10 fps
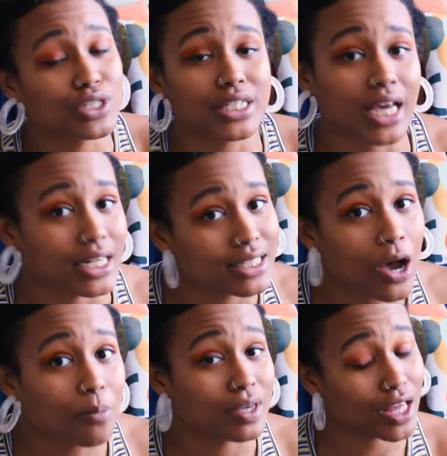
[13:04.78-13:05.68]
but you just gotta
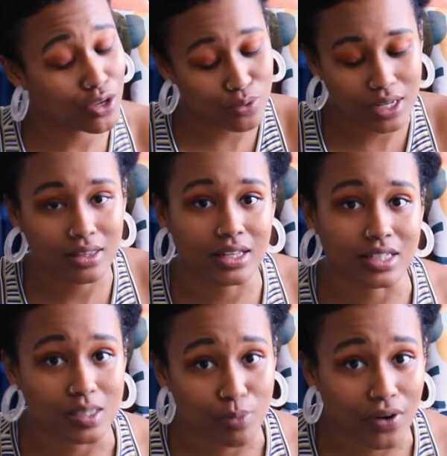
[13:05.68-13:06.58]
tell me that you need the
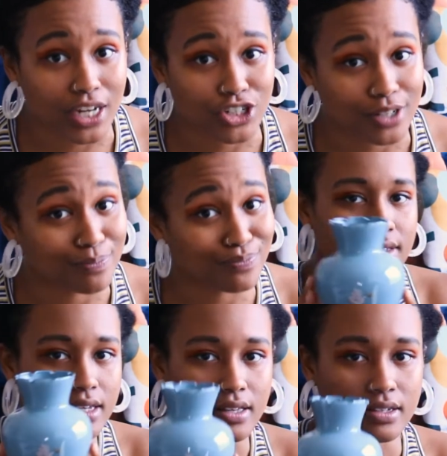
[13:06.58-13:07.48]
inspiration. I
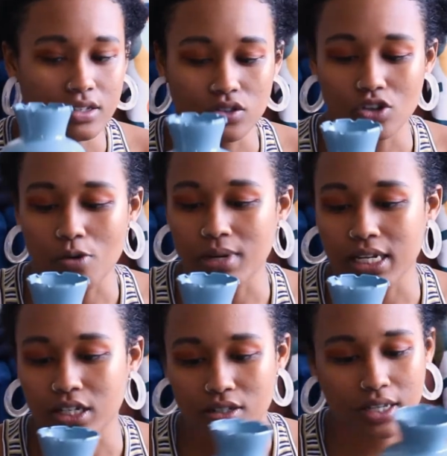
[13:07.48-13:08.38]
can see this in so
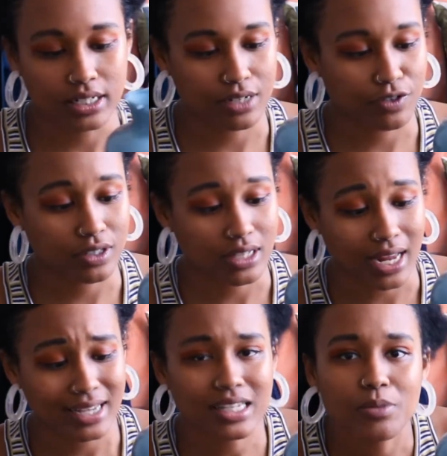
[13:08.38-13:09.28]
many just like different
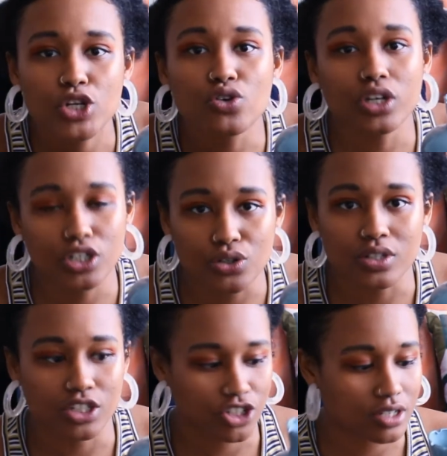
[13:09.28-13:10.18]
settings. I mean, you could
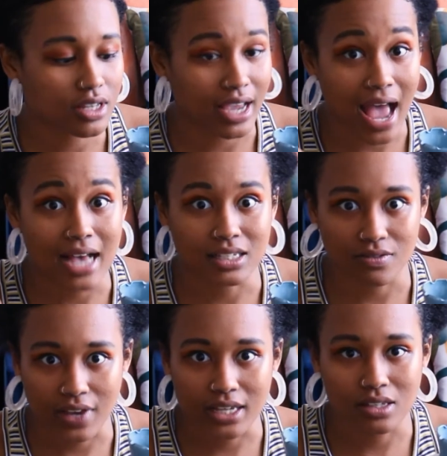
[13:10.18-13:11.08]
use it just like as
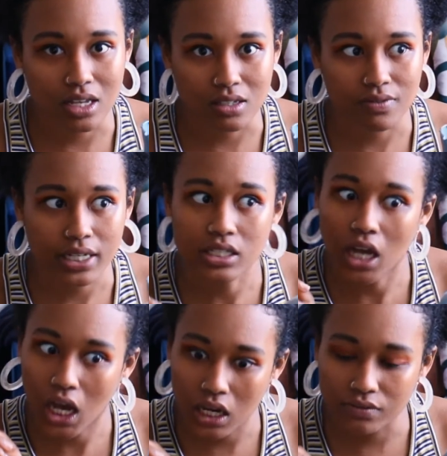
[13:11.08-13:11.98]
a vase,
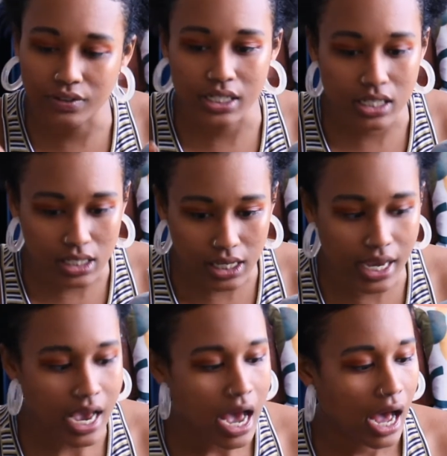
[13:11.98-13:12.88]

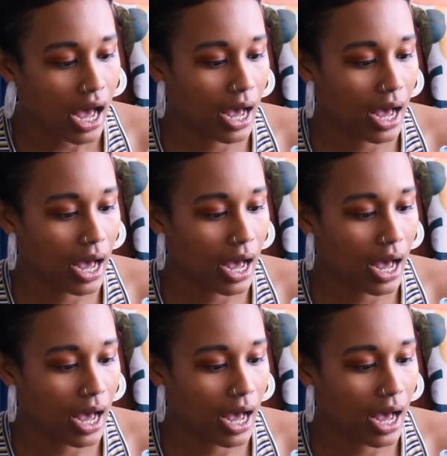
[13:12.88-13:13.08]
obviously.